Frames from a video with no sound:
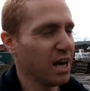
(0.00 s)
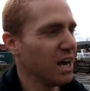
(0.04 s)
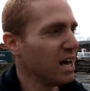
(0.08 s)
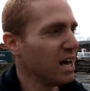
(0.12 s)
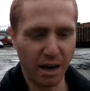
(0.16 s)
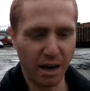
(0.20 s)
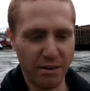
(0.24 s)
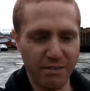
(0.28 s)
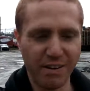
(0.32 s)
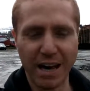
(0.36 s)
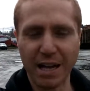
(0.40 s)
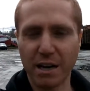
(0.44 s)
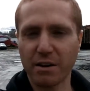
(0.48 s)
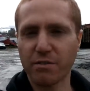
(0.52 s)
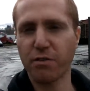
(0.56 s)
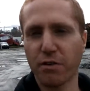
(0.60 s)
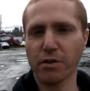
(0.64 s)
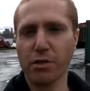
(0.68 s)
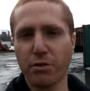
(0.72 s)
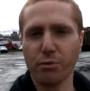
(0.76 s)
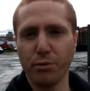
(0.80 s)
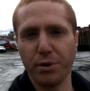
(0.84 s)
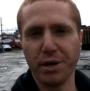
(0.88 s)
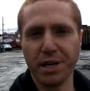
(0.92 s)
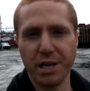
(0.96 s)
I've had it for
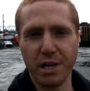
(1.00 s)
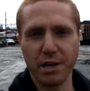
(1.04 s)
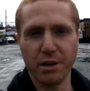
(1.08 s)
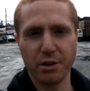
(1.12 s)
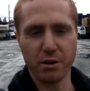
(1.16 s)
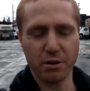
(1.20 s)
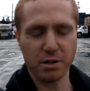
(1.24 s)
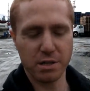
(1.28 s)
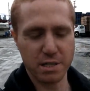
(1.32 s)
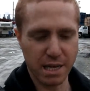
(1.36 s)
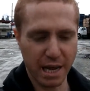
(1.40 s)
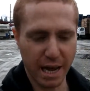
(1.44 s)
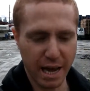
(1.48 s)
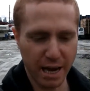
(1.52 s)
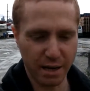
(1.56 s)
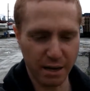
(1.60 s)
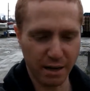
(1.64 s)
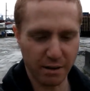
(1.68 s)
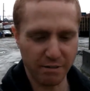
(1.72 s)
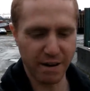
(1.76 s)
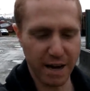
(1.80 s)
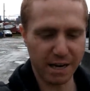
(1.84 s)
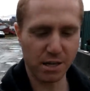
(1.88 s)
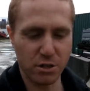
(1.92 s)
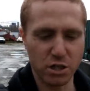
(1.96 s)
three years and
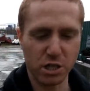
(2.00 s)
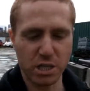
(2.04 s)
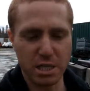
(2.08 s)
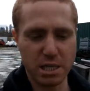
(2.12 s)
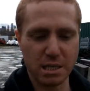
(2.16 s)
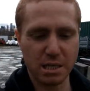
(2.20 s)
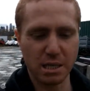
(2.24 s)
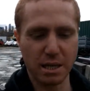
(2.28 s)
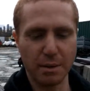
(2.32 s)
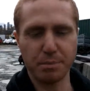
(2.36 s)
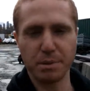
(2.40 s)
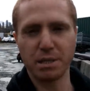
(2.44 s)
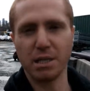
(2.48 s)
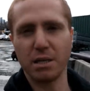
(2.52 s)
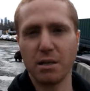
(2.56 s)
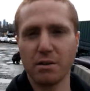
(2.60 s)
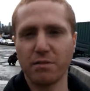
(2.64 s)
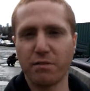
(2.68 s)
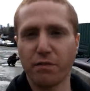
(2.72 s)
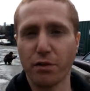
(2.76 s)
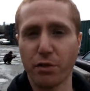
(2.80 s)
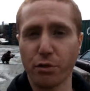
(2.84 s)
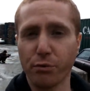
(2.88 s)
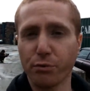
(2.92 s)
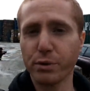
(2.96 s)
I've actually slept in it
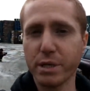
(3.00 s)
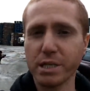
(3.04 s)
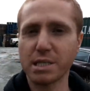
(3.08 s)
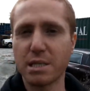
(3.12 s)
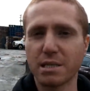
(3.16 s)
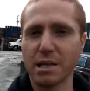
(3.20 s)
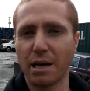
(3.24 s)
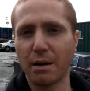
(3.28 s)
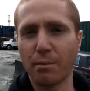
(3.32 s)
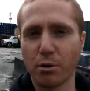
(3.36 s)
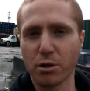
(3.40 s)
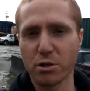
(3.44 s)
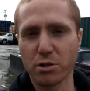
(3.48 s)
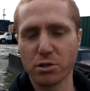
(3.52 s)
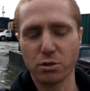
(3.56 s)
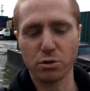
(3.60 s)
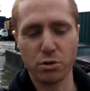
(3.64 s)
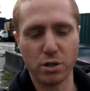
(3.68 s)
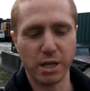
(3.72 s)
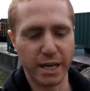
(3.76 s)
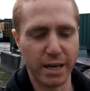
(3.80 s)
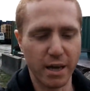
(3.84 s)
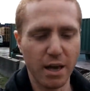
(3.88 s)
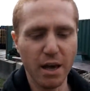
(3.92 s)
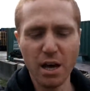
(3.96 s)
for three summers, so
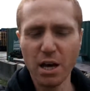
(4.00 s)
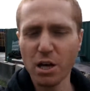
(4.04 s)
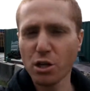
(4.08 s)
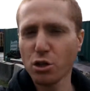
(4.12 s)
it's like